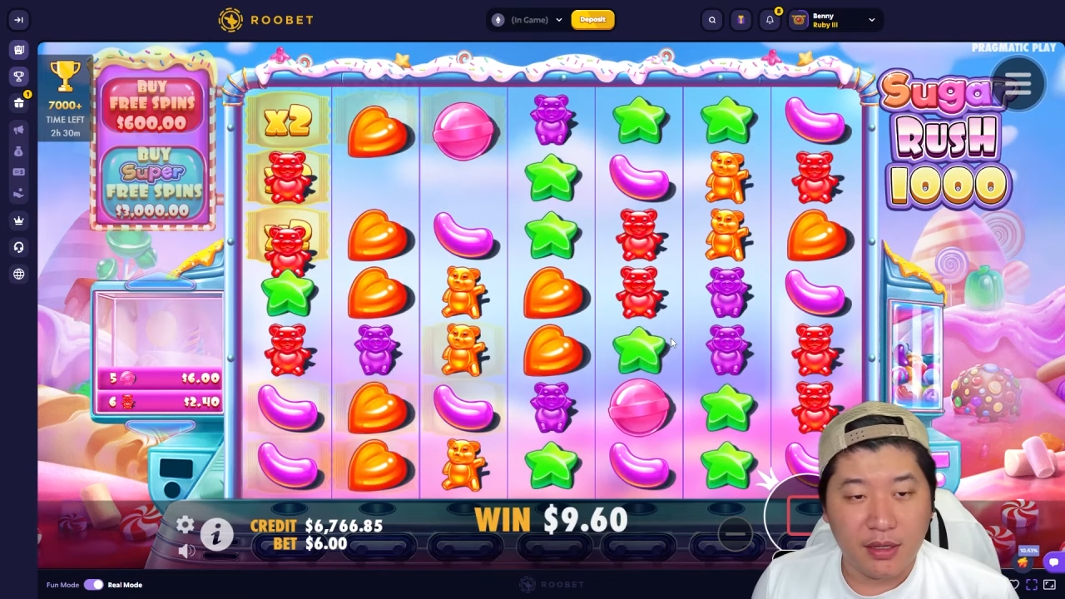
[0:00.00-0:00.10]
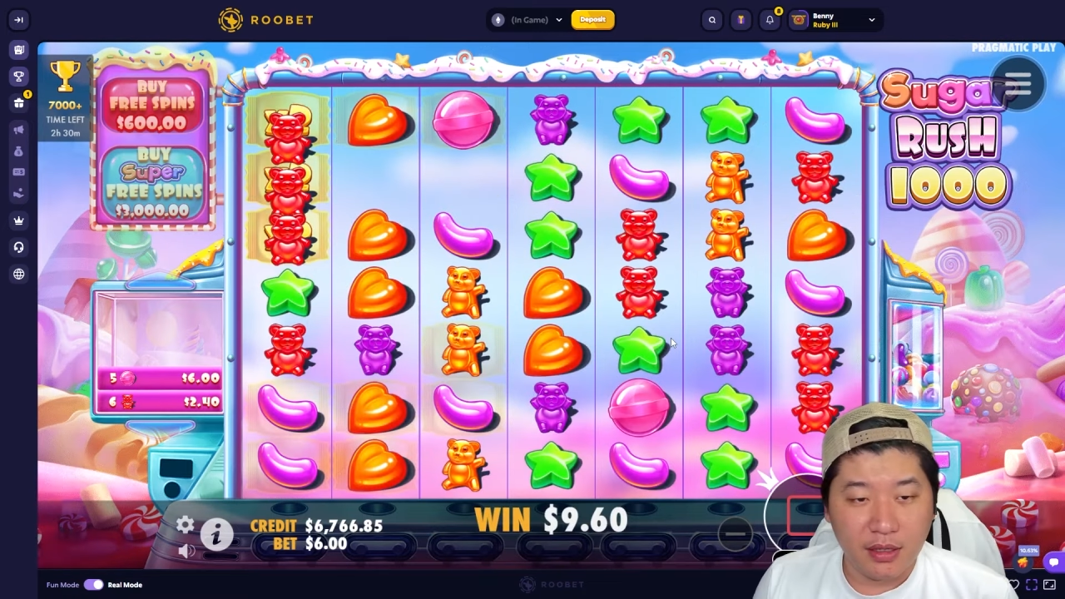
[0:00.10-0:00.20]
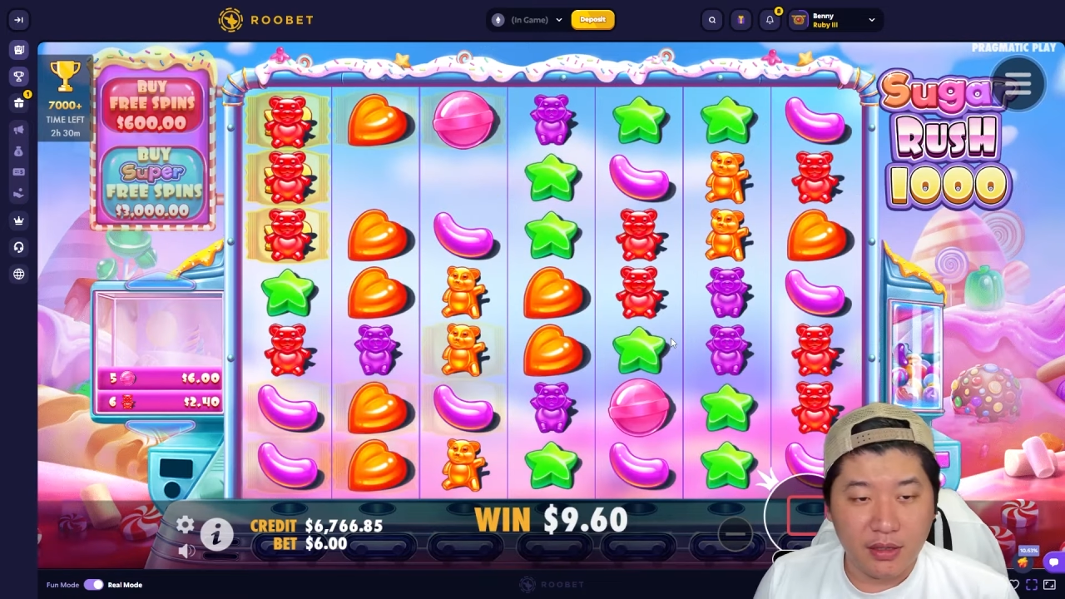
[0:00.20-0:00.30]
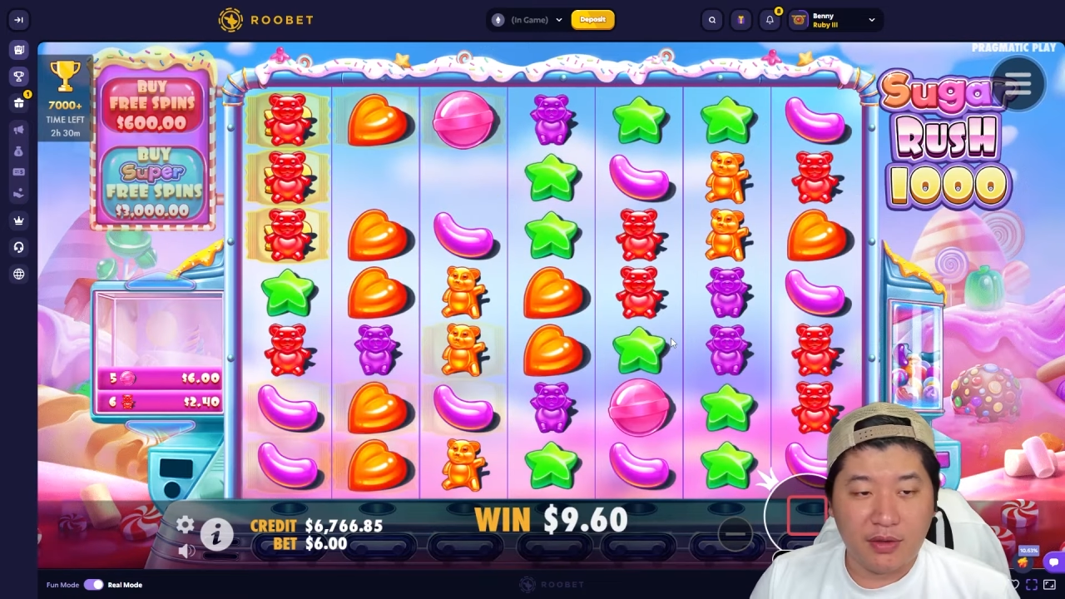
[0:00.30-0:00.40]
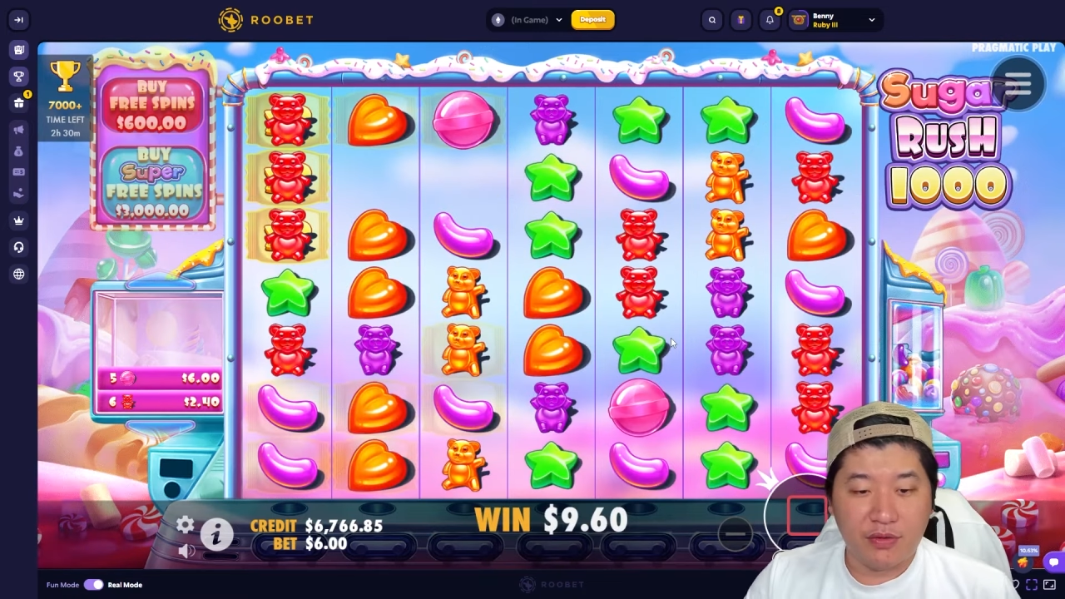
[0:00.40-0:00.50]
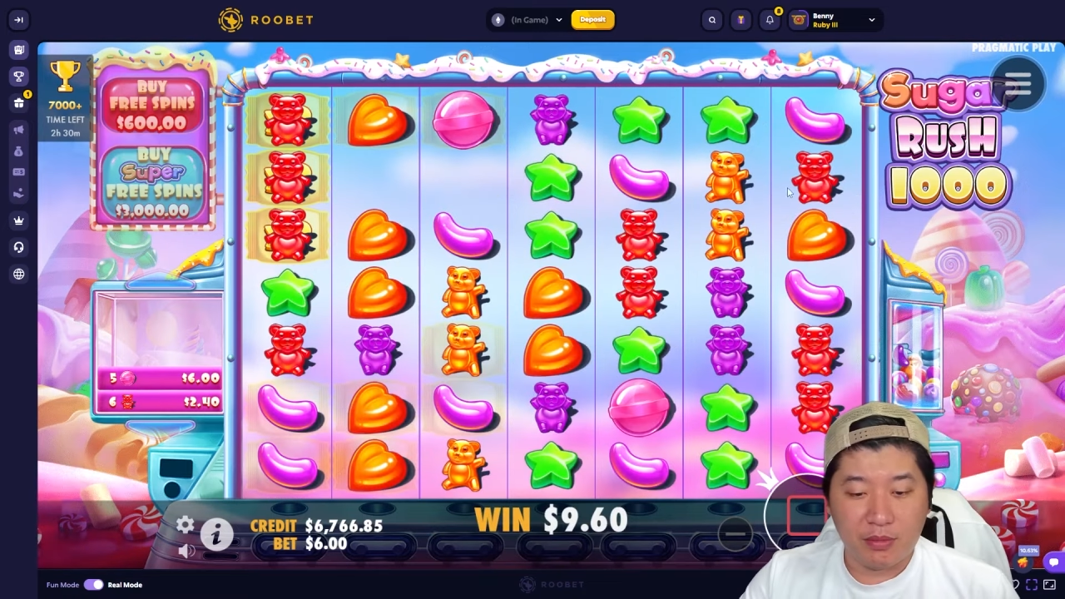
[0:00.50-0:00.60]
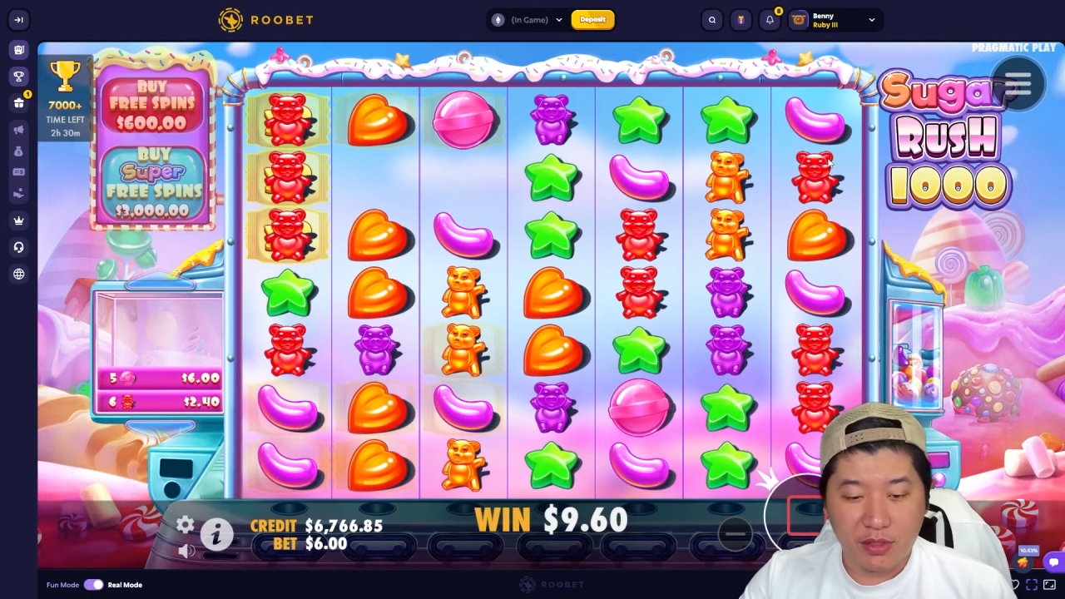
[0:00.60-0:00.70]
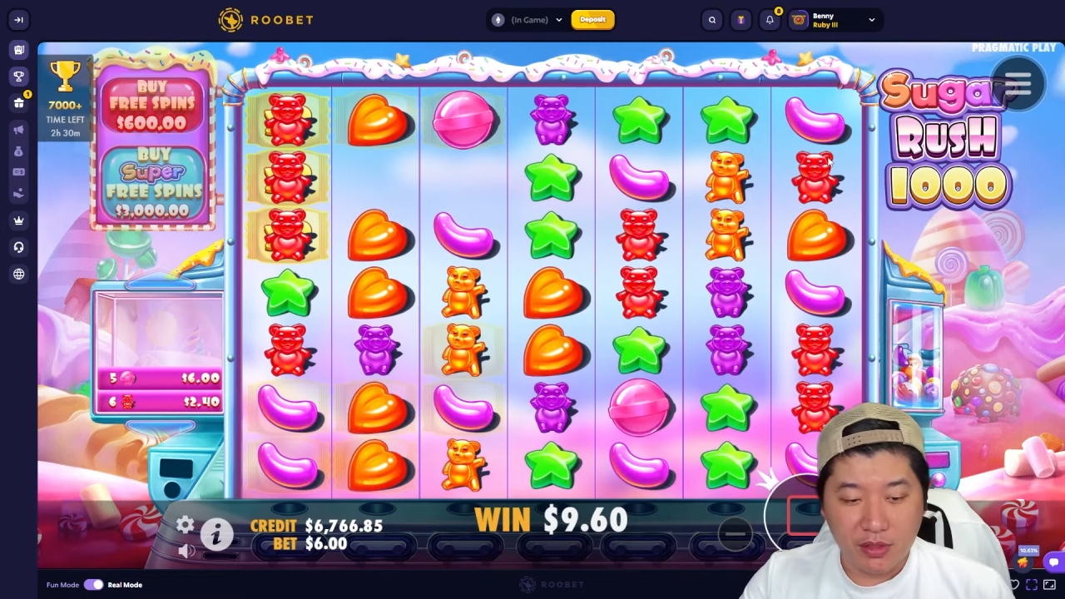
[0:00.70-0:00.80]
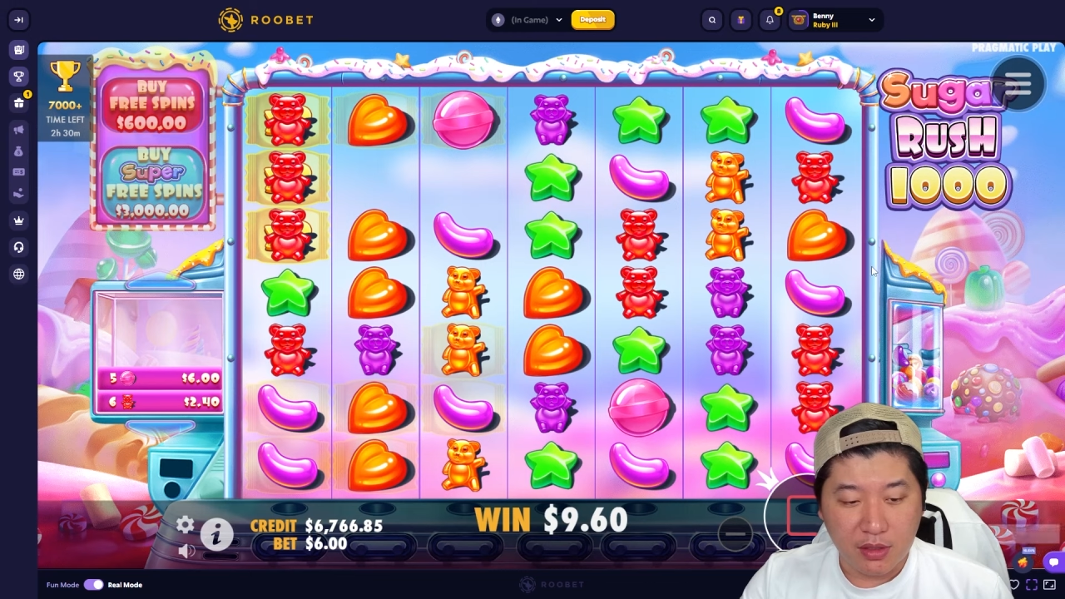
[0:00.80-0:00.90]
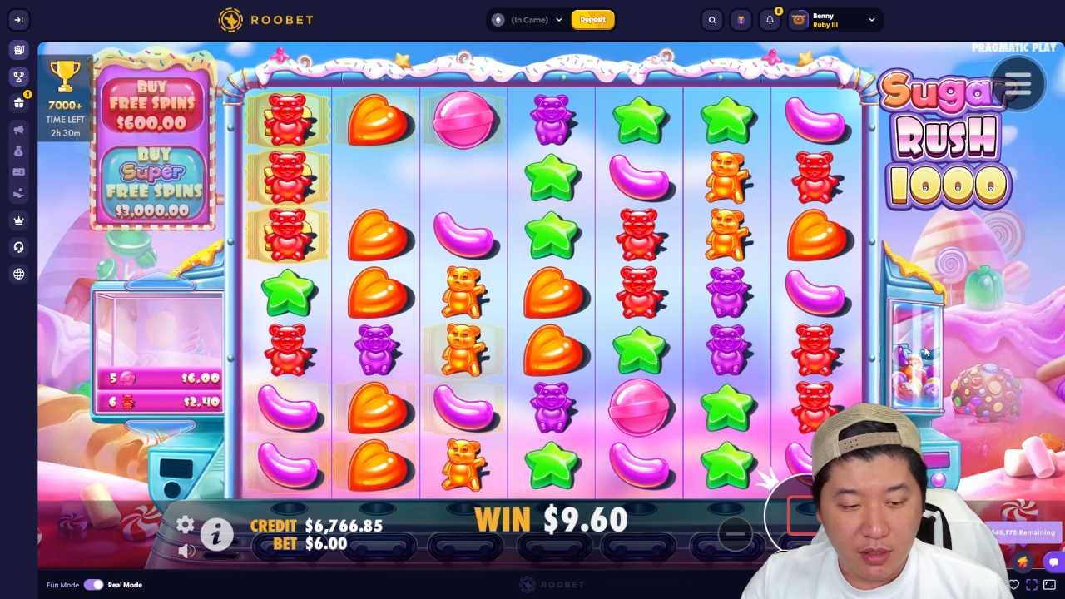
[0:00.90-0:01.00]
It definitely
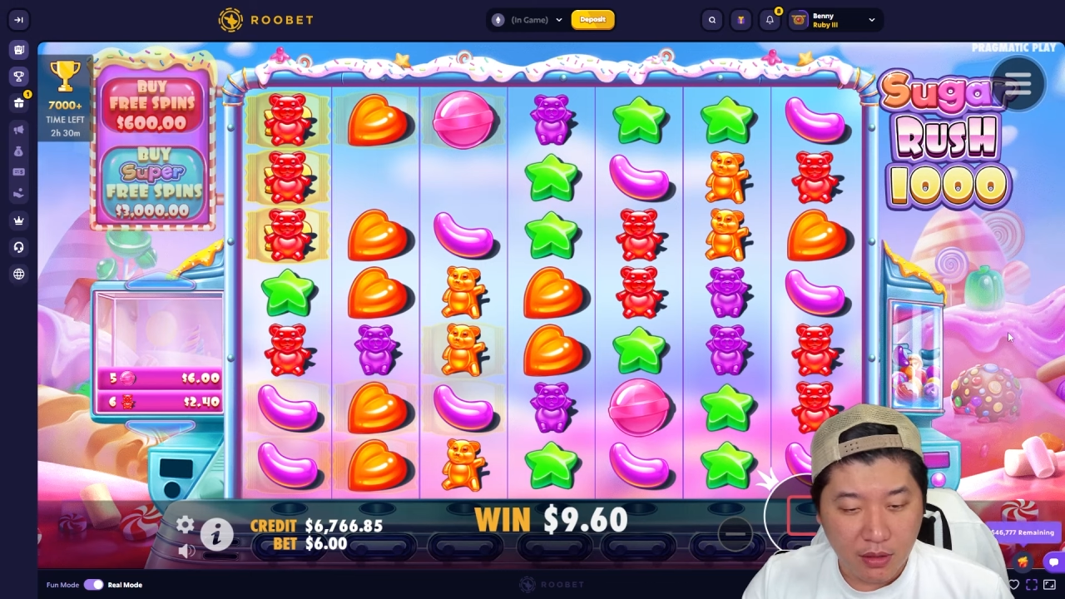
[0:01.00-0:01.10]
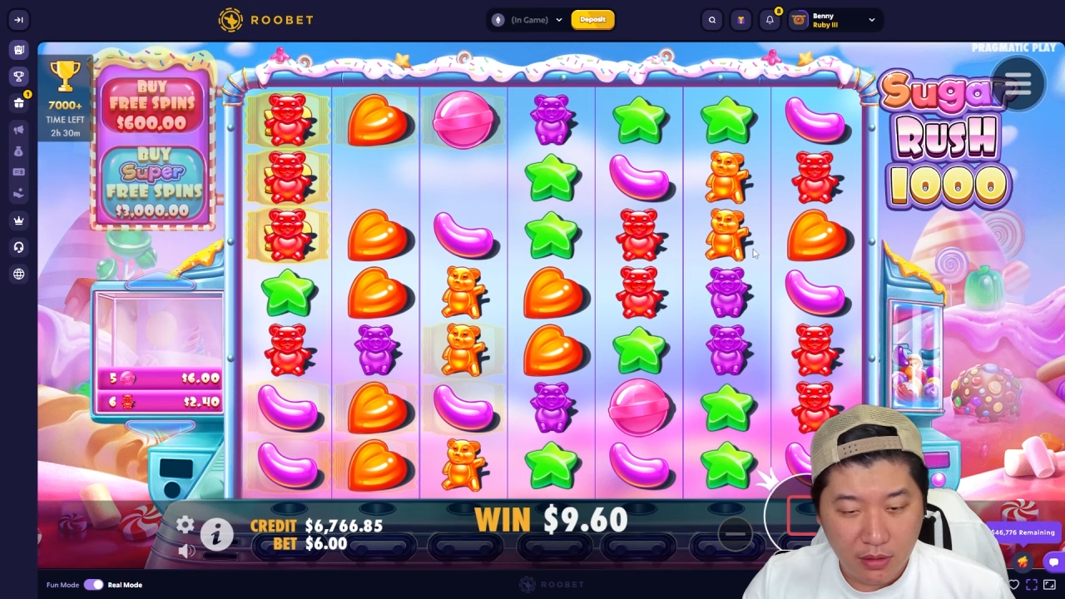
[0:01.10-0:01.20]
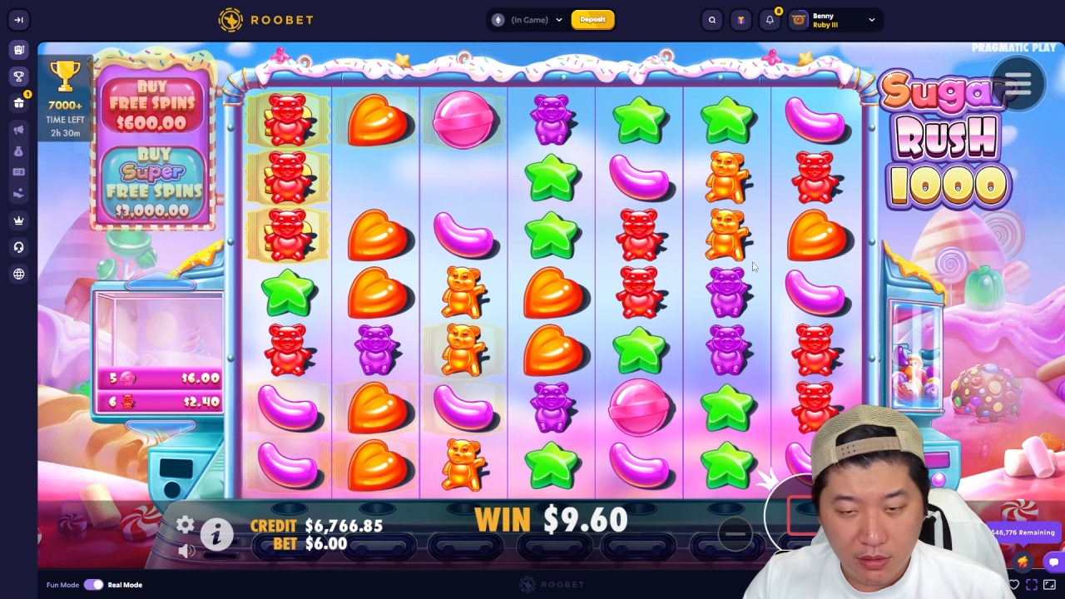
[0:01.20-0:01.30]
means a lot.